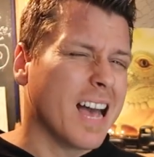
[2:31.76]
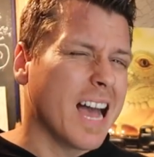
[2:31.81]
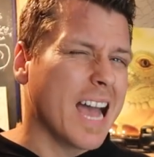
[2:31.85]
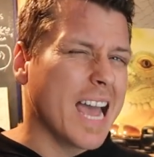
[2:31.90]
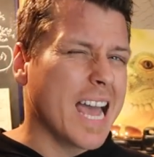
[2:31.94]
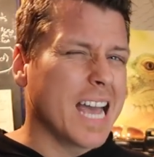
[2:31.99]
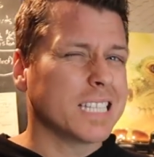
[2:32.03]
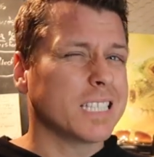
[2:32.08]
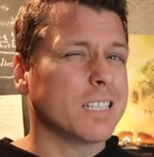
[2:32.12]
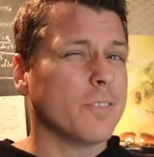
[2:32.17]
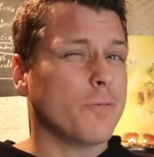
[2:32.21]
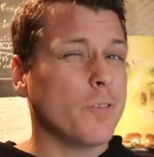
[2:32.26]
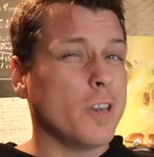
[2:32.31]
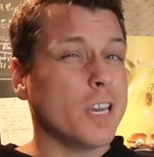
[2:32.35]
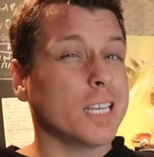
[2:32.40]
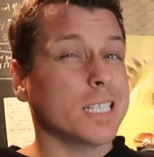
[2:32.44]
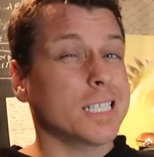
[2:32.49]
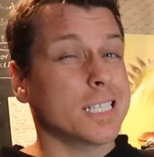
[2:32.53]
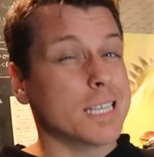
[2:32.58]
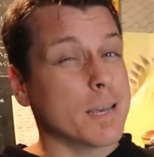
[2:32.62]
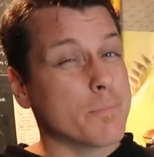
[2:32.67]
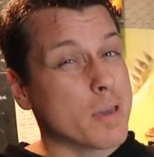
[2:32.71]
I asked if he
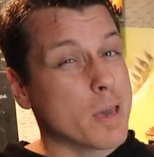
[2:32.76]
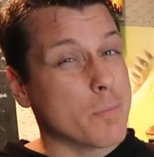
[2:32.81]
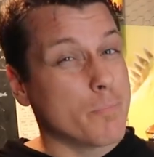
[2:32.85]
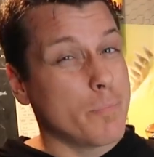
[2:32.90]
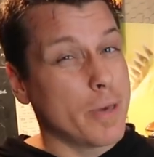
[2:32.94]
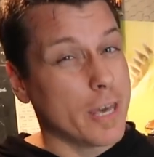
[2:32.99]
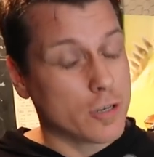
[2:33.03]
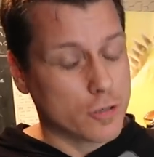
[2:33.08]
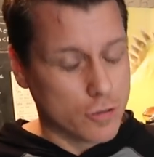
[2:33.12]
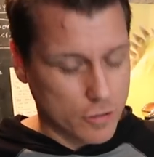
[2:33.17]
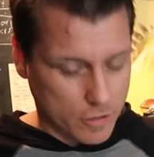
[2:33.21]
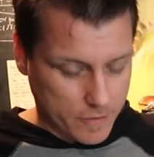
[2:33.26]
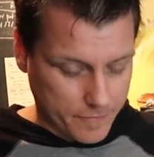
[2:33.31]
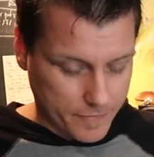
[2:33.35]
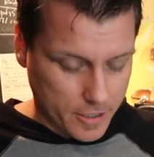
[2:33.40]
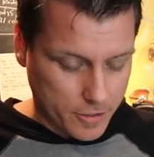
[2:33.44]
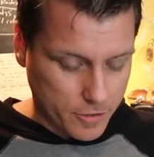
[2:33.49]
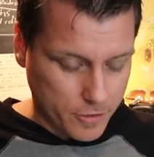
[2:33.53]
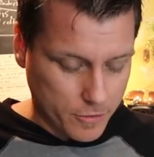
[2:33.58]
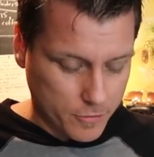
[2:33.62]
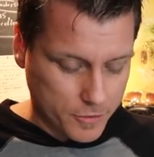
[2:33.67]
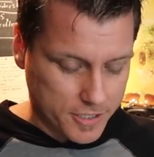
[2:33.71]
could send me a picture of
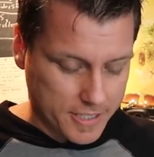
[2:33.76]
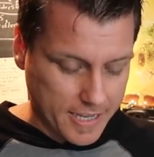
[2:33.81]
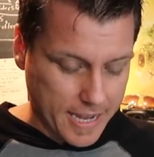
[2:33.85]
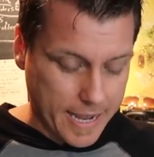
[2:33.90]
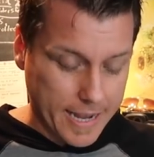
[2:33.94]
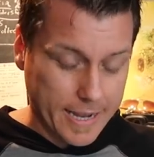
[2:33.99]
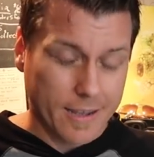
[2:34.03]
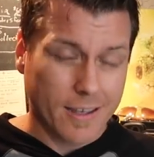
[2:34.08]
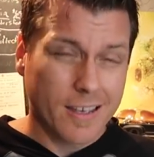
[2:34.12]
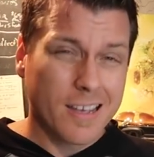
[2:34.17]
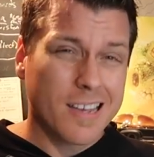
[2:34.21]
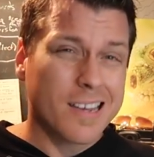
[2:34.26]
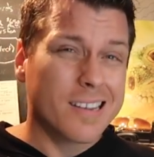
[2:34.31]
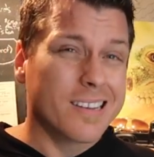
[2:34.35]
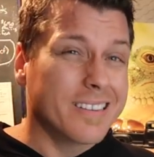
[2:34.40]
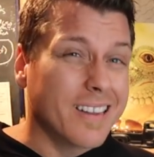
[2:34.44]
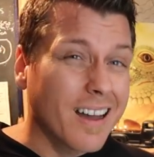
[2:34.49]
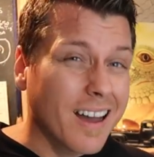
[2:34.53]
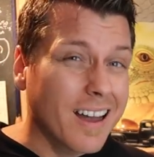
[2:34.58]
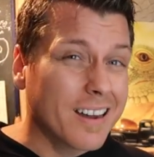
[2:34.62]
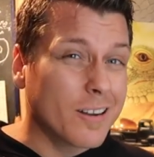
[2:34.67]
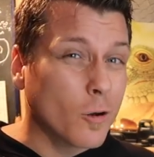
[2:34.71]
the new snake.
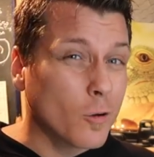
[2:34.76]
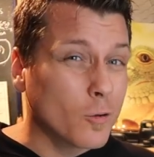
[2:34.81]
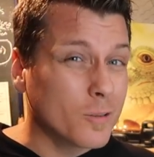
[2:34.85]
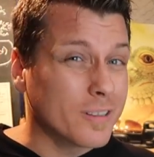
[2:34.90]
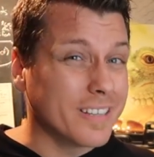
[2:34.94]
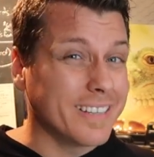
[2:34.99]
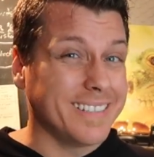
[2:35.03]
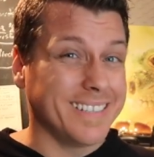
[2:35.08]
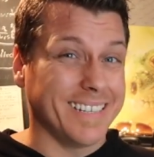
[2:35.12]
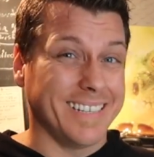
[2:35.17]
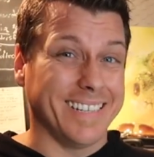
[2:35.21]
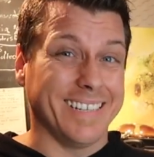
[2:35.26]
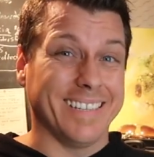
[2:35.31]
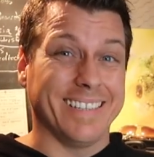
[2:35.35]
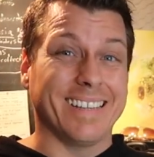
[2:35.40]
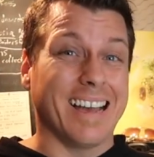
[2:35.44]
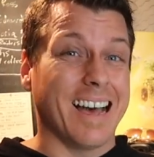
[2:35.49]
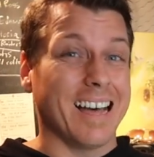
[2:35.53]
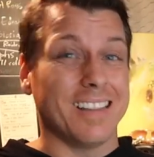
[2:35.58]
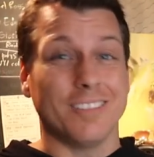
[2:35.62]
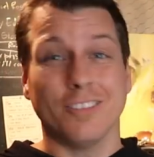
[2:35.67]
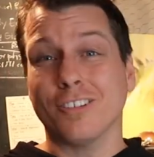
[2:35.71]
Not only did it
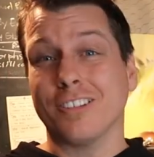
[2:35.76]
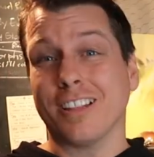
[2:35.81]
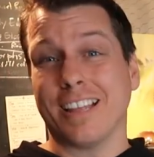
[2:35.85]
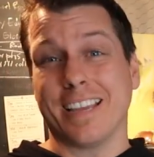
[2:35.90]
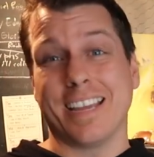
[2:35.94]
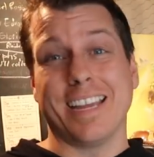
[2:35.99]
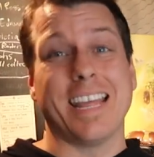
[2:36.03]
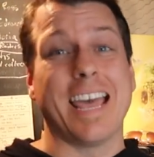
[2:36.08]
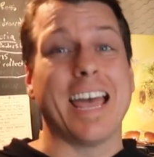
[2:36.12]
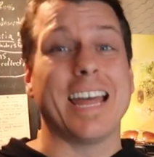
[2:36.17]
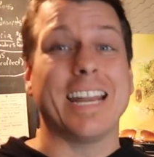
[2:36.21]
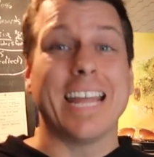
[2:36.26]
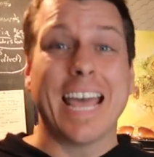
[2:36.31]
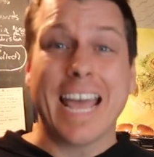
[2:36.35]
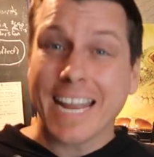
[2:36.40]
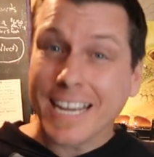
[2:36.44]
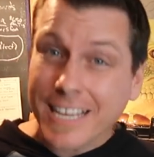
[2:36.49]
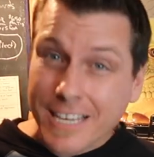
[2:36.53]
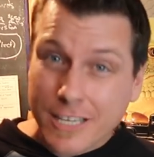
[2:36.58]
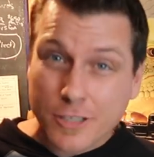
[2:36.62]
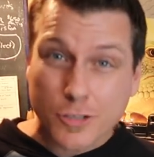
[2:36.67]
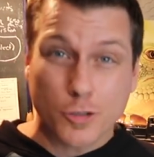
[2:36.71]
not look like it had
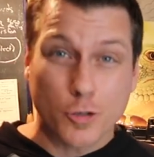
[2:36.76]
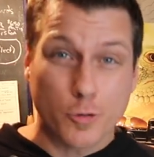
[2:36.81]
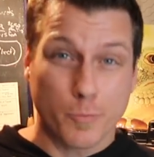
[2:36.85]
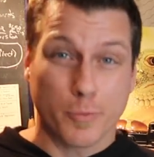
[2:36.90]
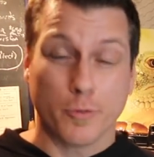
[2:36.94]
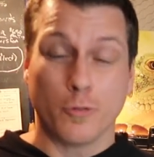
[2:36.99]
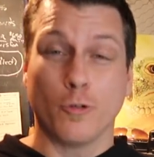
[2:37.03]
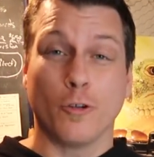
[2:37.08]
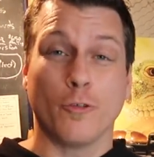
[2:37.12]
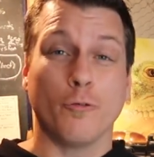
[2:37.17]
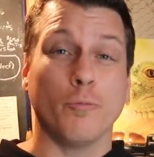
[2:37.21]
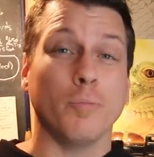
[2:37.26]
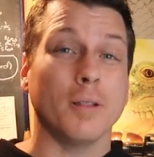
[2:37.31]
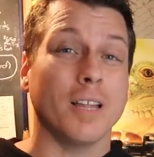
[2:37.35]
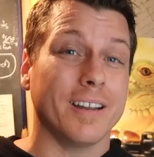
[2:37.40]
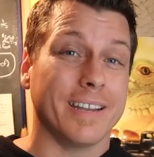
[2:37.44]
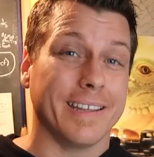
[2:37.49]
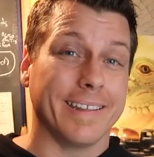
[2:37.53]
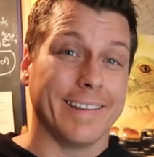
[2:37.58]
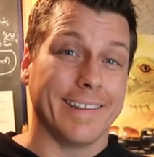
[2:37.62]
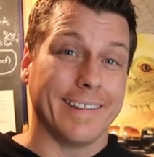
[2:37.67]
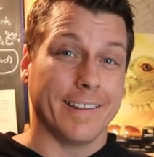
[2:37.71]
any Super Dwarf
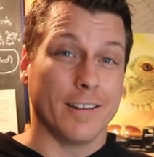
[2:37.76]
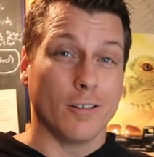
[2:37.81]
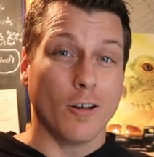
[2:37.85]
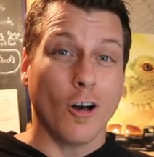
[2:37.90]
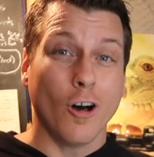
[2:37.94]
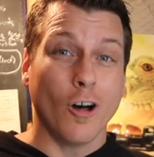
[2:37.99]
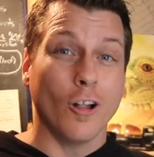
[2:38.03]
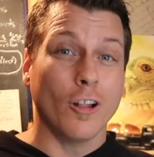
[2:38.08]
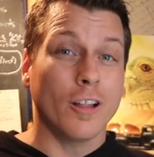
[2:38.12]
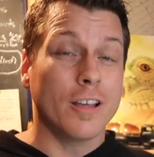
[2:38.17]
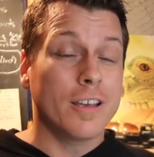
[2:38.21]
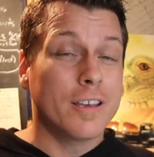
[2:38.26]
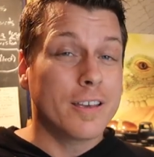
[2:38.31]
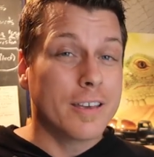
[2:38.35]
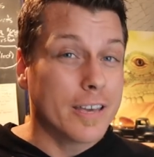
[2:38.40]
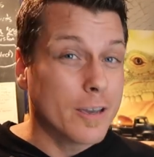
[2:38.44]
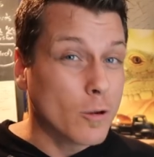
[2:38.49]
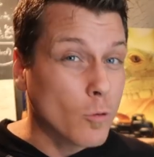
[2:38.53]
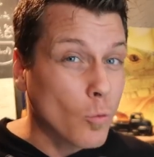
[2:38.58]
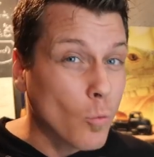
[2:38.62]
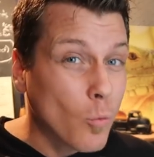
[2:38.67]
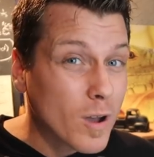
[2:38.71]
blood in it at all,
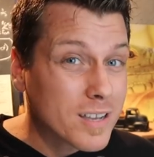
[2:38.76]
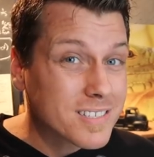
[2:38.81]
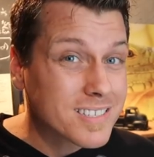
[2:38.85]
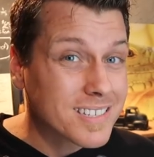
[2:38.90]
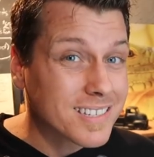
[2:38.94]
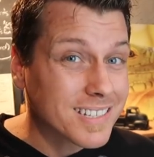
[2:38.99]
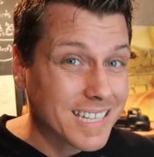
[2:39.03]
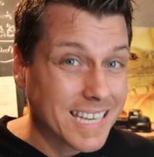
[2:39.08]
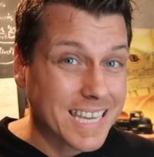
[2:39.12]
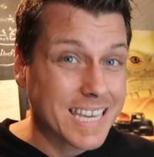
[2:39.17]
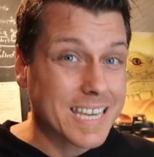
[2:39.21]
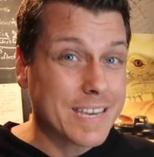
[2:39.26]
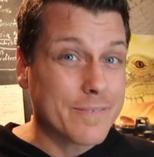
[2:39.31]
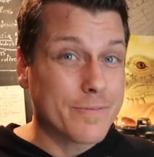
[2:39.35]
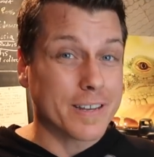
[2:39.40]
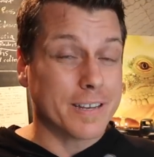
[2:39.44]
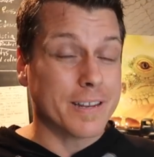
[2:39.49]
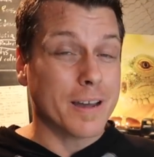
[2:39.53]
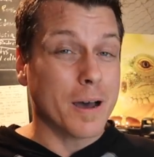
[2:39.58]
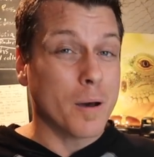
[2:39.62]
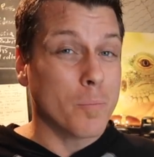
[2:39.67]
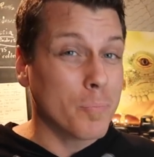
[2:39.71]
it wasn't
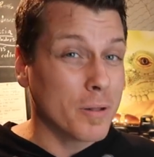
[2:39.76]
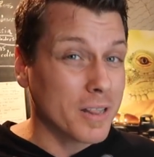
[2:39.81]
even a